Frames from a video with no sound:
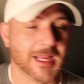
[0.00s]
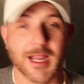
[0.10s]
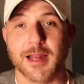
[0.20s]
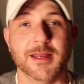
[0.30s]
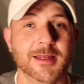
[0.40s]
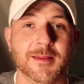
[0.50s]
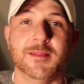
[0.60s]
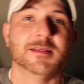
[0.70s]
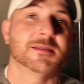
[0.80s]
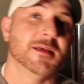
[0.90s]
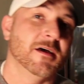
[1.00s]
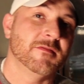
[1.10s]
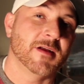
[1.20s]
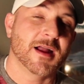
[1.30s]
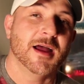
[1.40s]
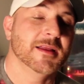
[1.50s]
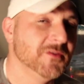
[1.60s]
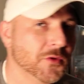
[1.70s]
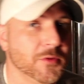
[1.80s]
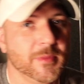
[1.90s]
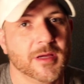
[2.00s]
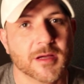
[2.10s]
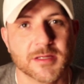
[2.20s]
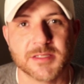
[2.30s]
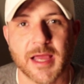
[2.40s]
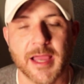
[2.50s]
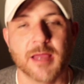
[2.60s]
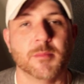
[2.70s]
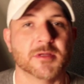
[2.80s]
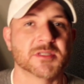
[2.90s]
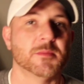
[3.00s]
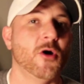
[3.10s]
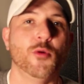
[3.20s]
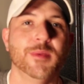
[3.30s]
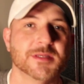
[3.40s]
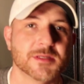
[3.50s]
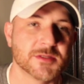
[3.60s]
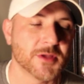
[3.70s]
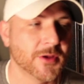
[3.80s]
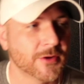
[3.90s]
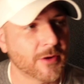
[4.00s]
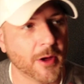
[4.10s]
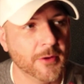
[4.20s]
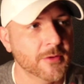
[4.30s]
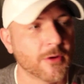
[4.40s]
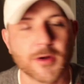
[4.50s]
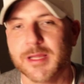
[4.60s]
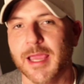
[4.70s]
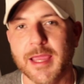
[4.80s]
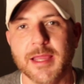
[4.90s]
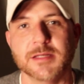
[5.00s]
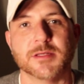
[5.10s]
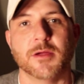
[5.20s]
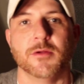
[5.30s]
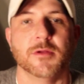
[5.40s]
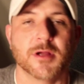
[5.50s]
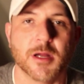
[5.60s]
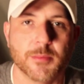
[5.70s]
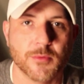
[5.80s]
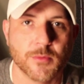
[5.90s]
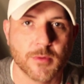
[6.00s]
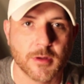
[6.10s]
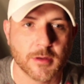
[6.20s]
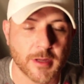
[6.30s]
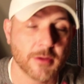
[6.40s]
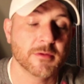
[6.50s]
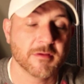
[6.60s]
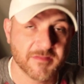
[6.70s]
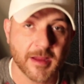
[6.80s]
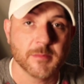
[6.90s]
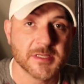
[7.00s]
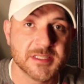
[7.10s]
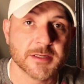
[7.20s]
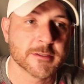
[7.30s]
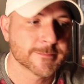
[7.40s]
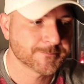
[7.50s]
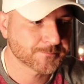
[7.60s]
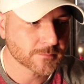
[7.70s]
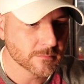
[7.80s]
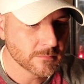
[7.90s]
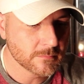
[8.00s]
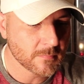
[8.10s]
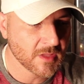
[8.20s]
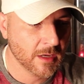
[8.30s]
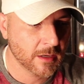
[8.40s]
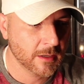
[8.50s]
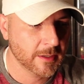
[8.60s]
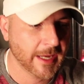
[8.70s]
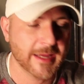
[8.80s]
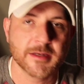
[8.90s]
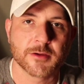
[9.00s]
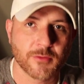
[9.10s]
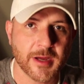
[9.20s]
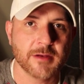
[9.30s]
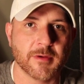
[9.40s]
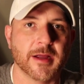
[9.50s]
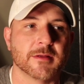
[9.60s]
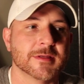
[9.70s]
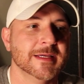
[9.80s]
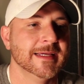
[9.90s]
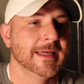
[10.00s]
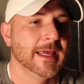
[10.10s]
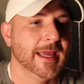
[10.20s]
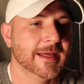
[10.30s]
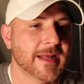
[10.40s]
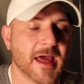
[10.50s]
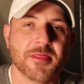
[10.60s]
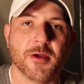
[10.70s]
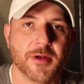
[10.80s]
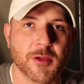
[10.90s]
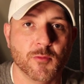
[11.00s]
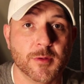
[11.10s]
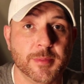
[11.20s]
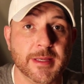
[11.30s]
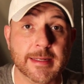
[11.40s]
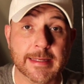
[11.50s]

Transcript: got into this stuff. I got into it because I am a small business owner. I own arcades. I own a couple. Uh, I owned a family center uh, and a cream ground. And I thought it would be